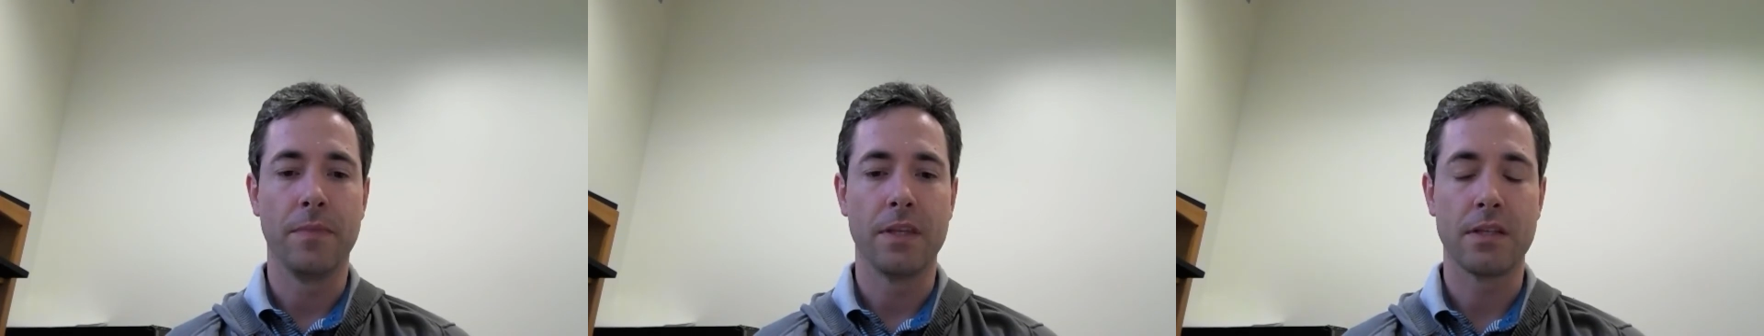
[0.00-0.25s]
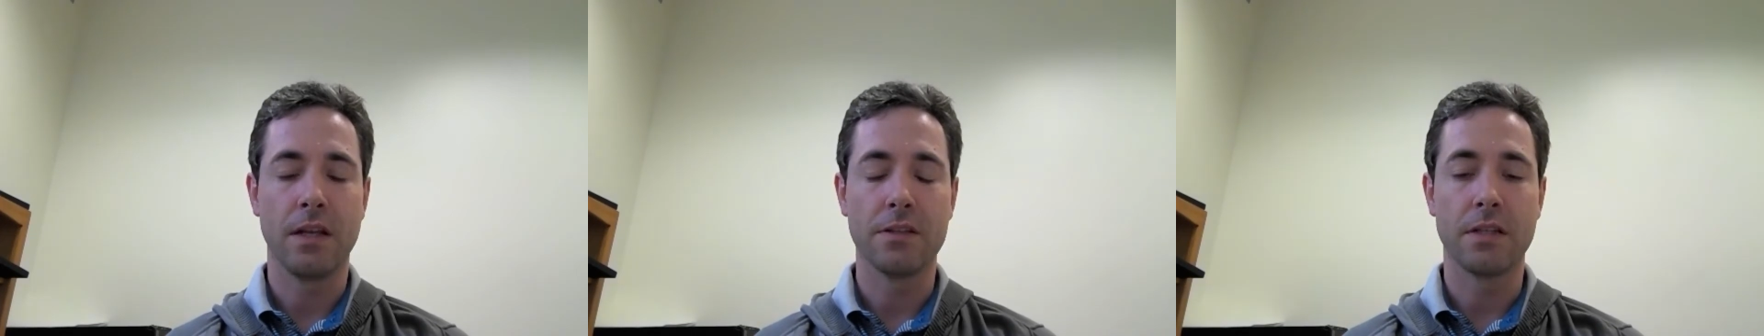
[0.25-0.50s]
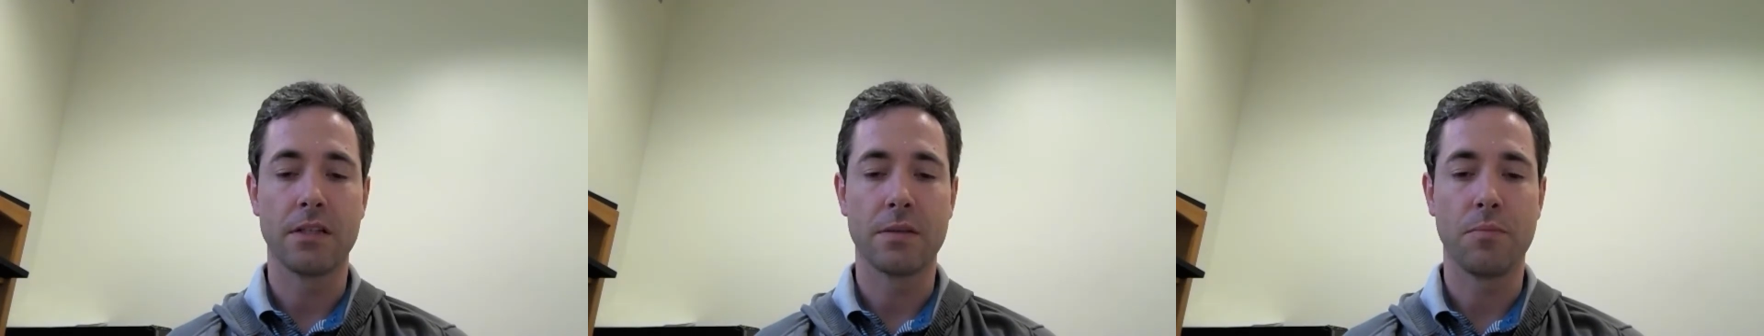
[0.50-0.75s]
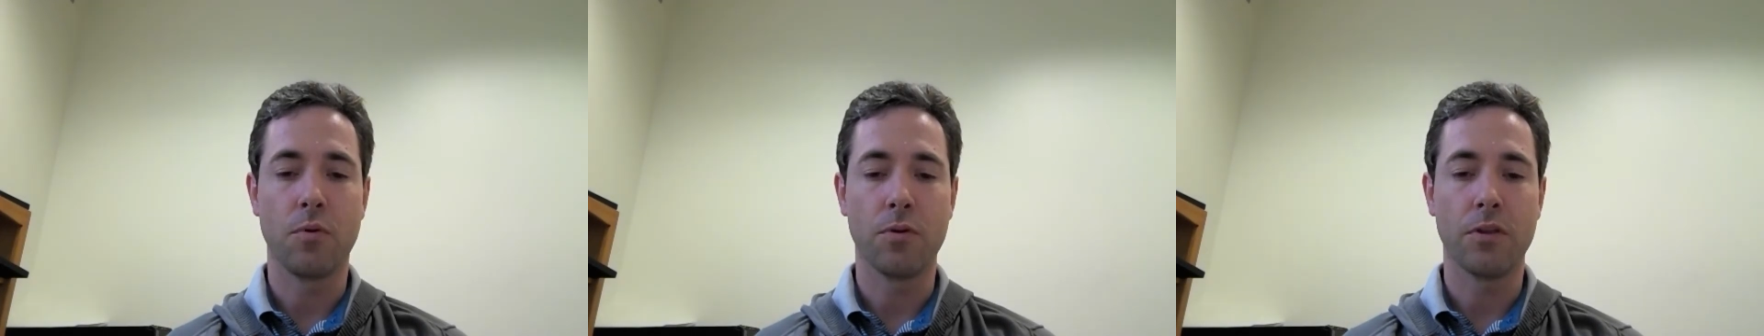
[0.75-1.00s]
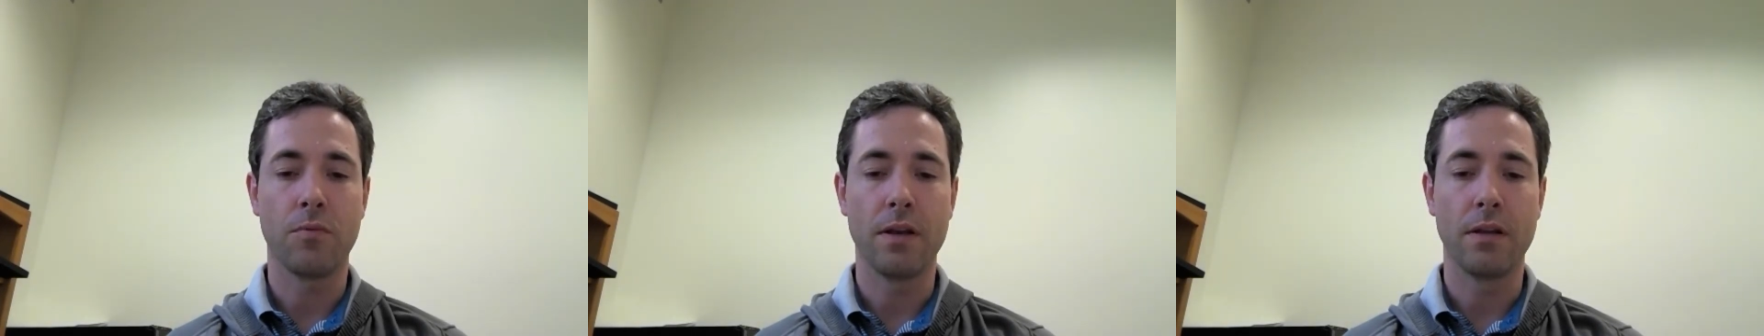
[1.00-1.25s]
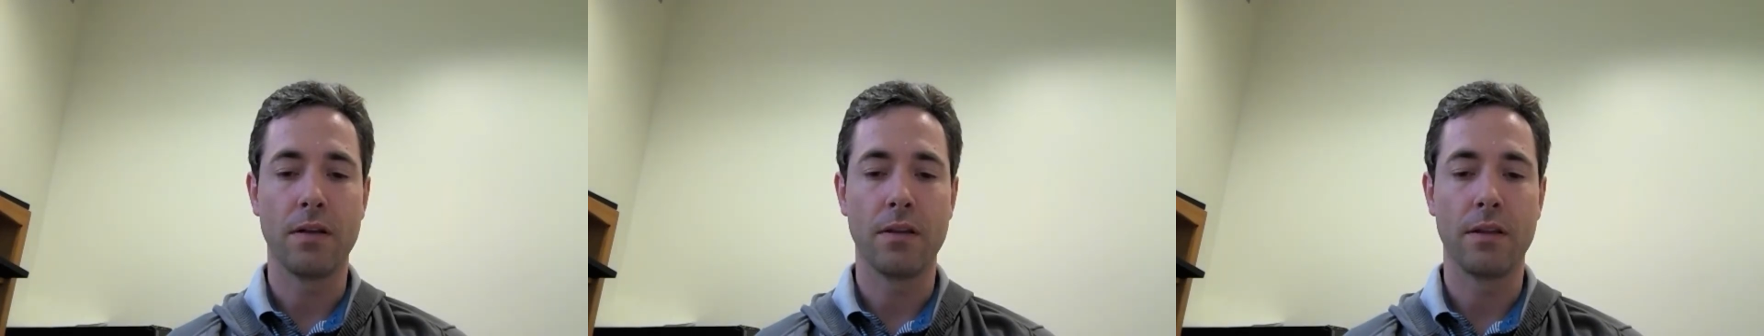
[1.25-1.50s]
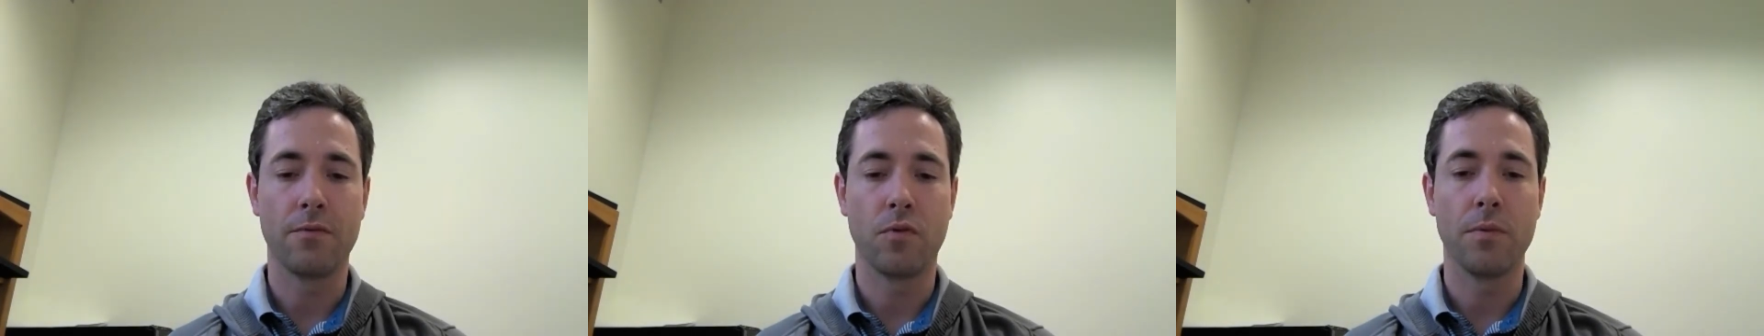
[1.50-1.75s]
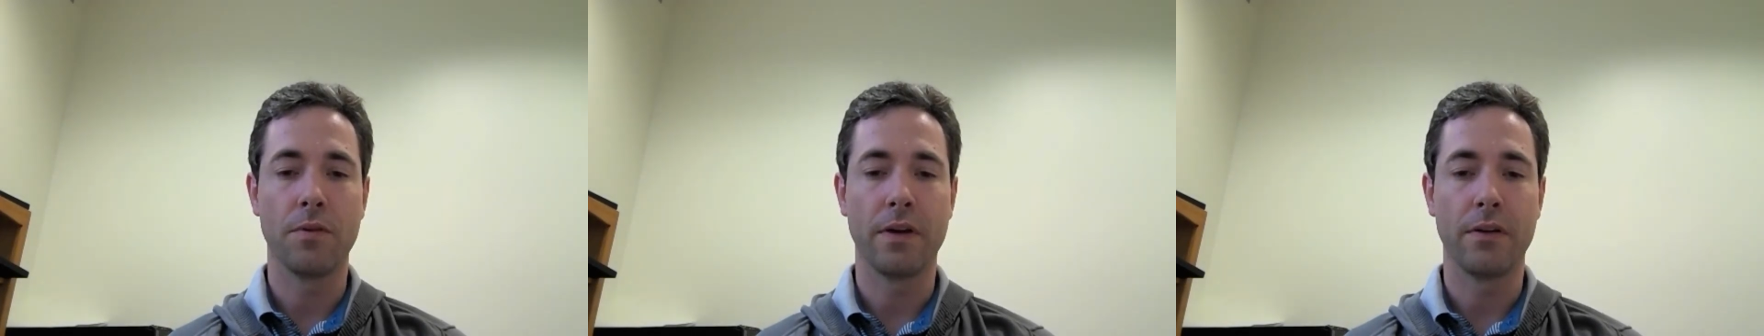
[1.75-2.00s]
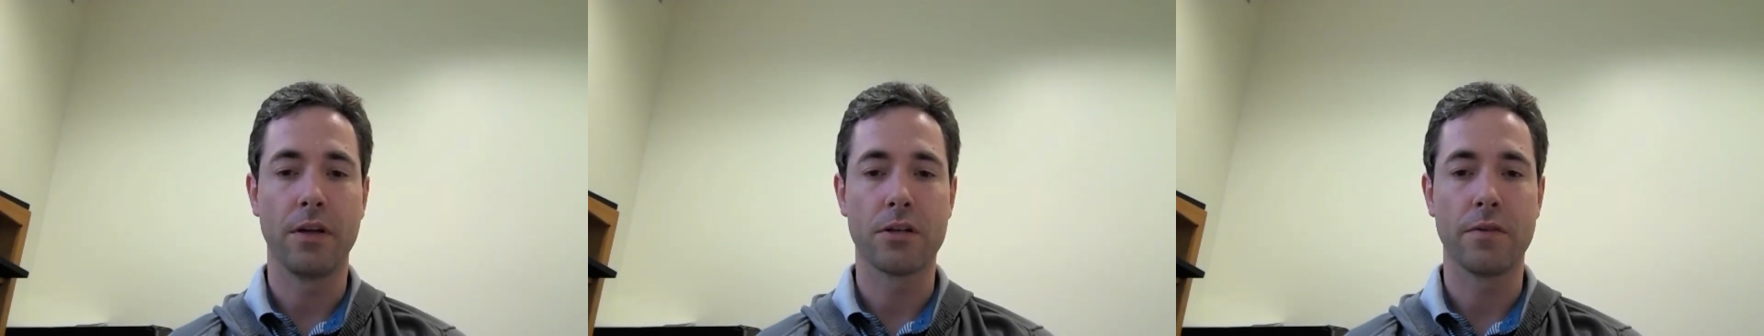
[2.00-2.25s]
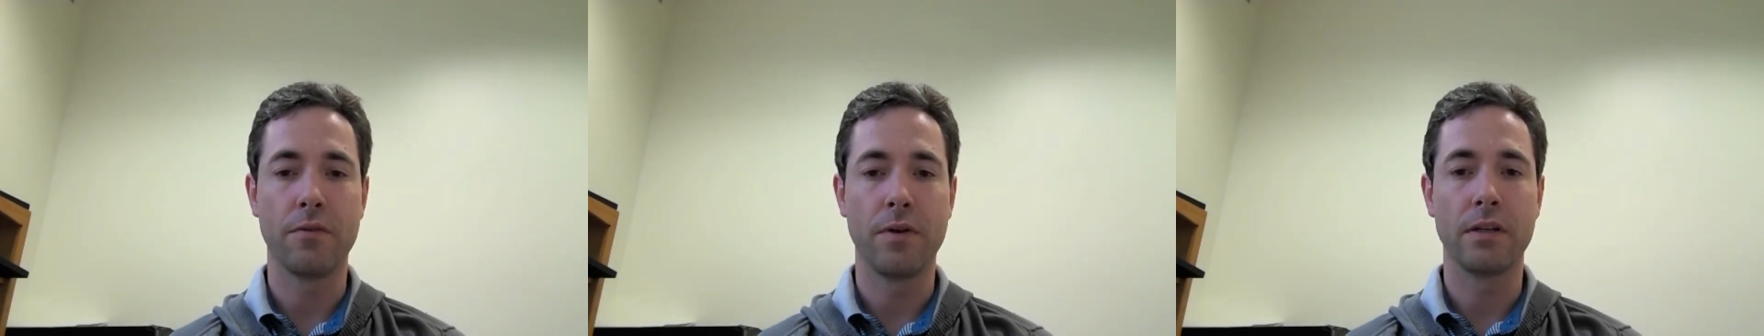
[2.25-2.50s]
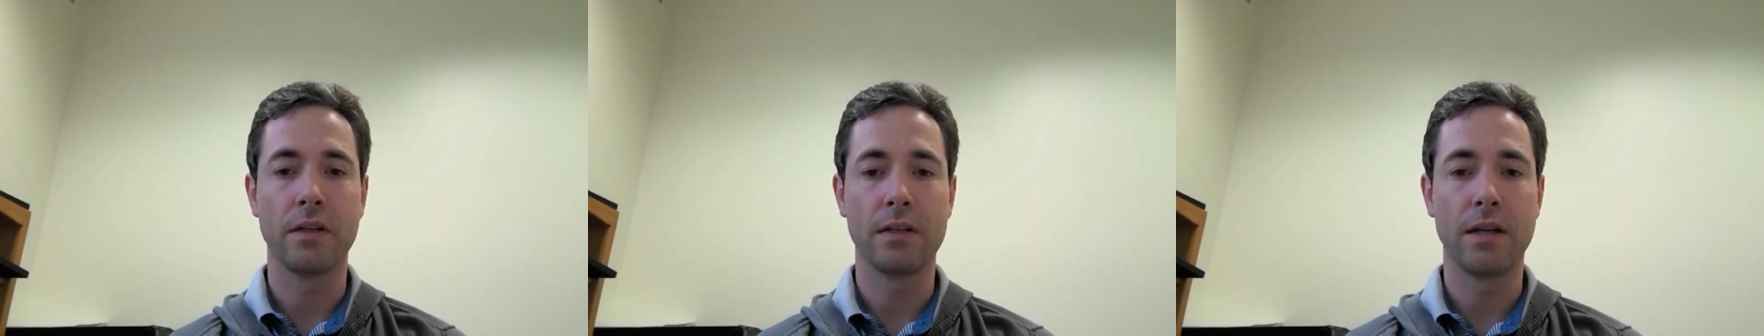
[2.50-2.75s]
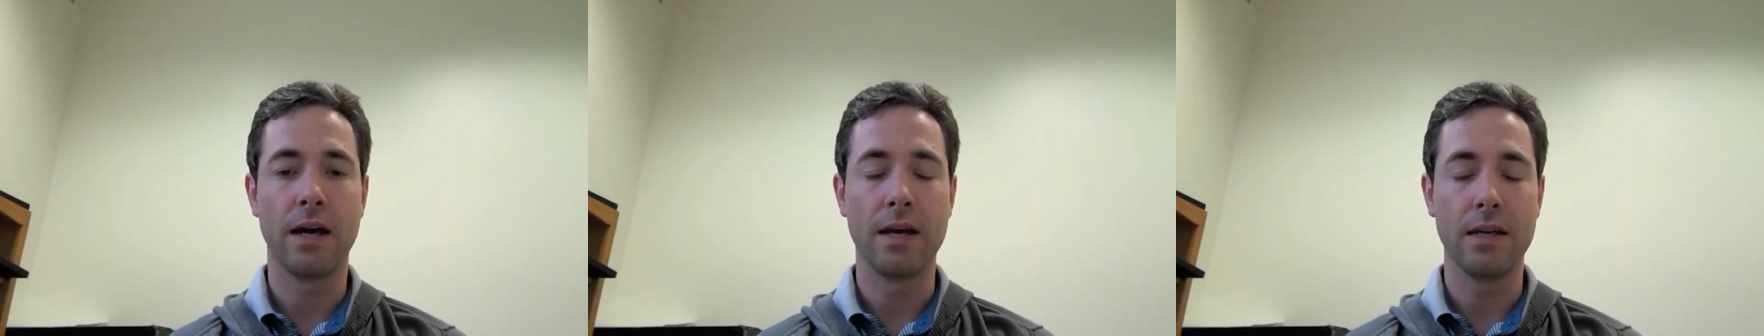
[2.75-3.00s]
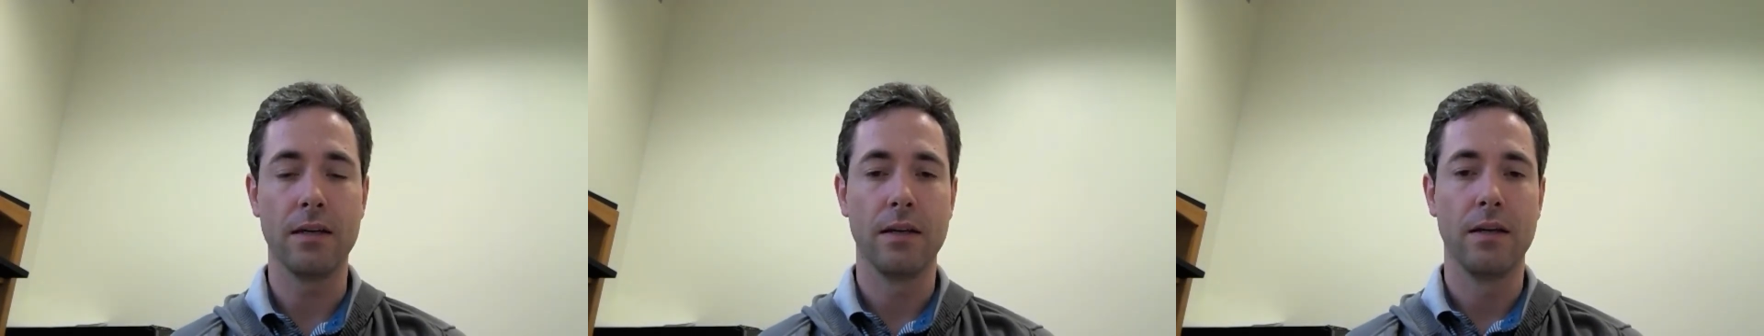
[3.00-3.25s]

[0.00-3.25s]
cells that support the retina, that form the foundation of the retina, die.